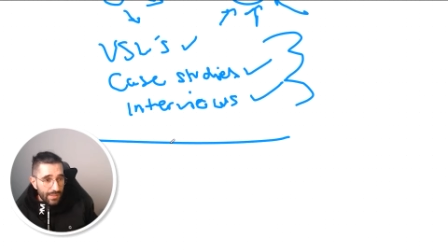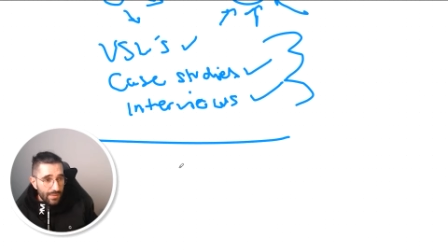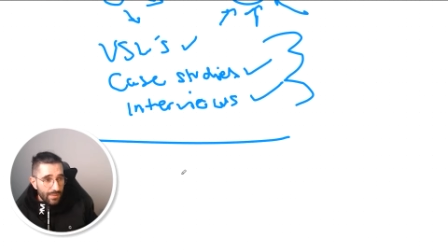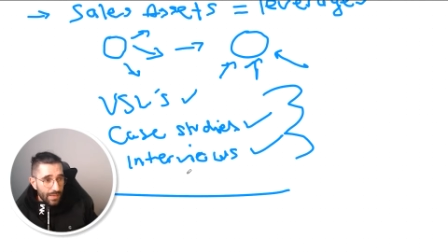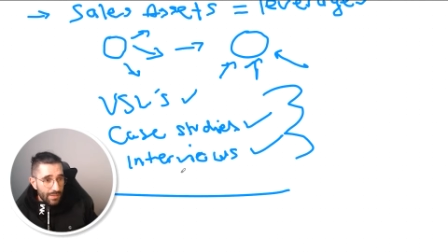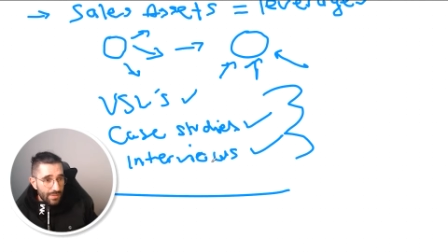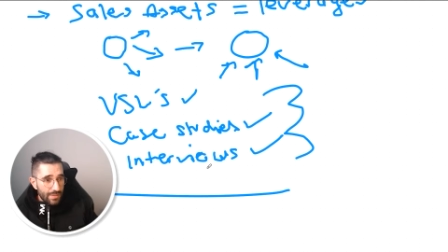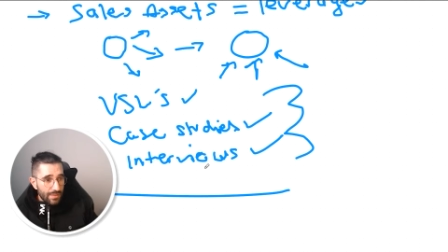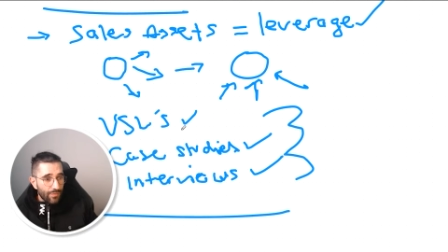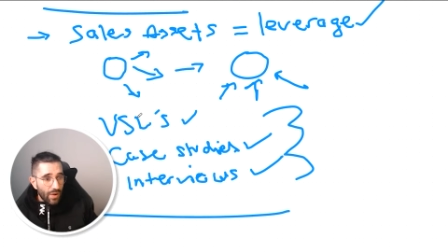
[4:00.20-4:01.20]
thing
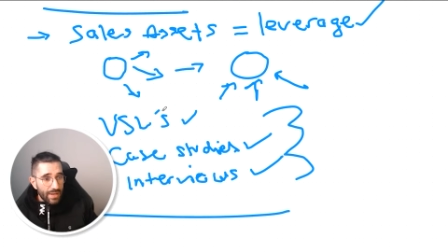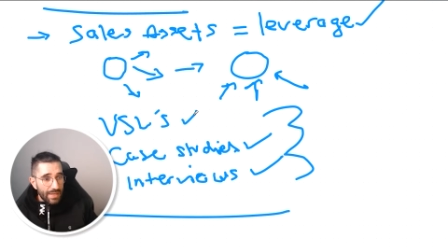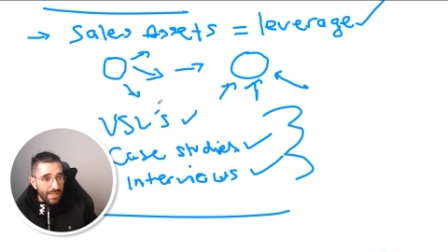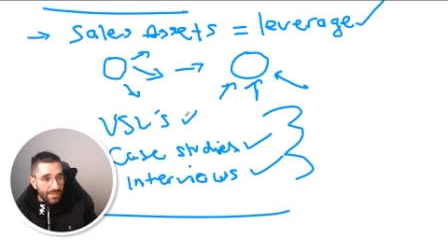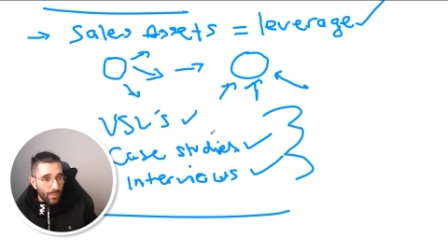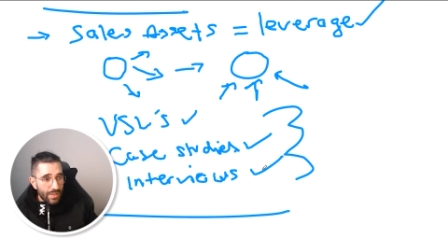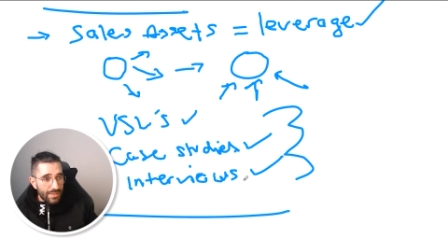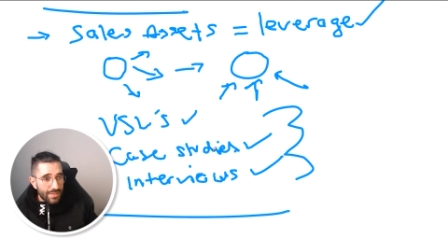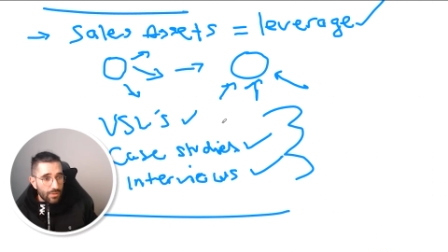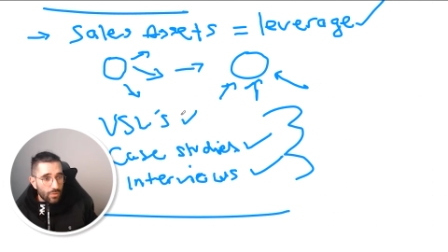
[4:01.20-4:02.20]
is find leads that we can
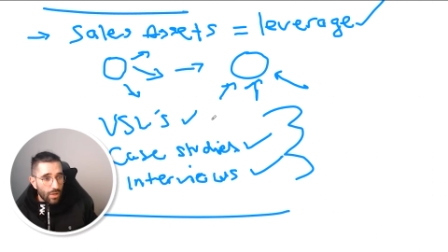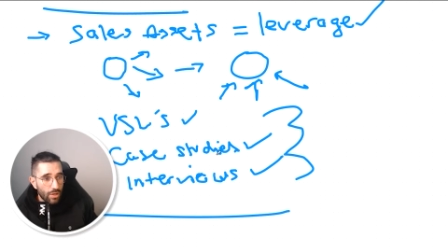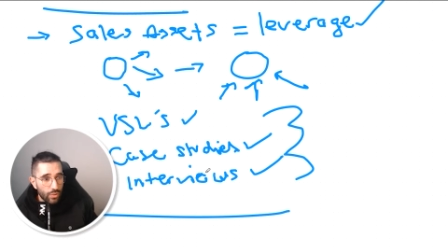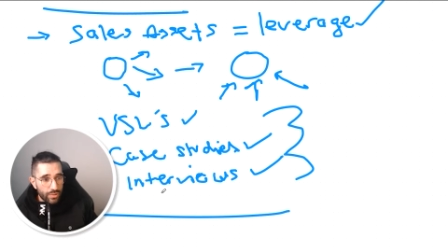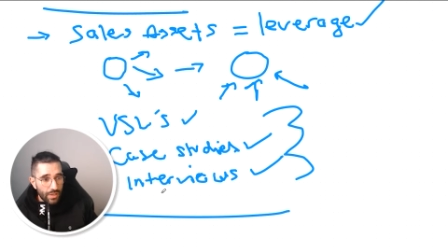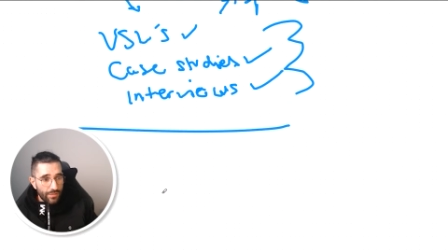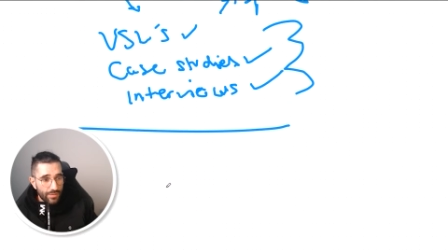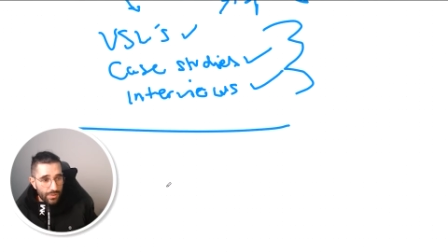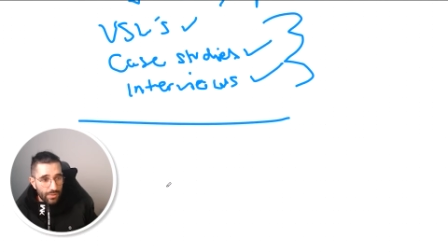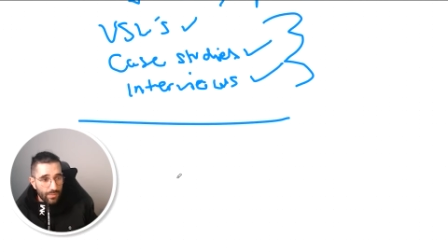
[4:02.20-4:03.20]
send all our cool stuff to.